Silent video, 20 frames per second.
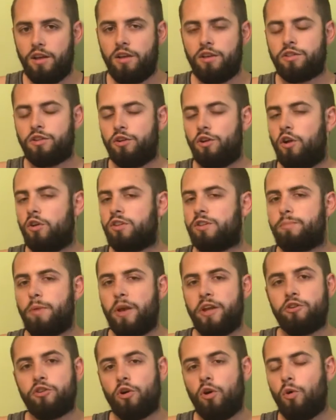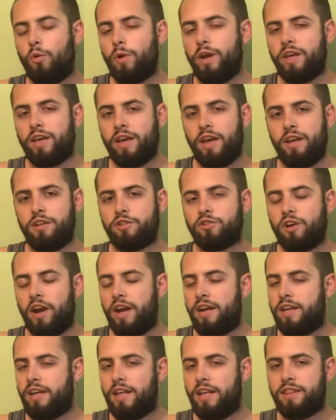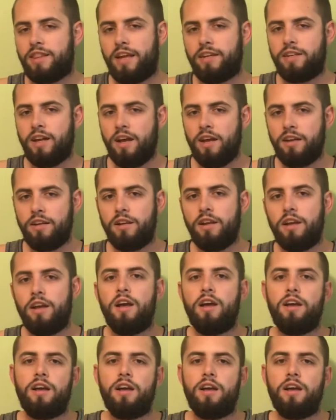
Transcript: So don't spend your whole weekend trying to get that done.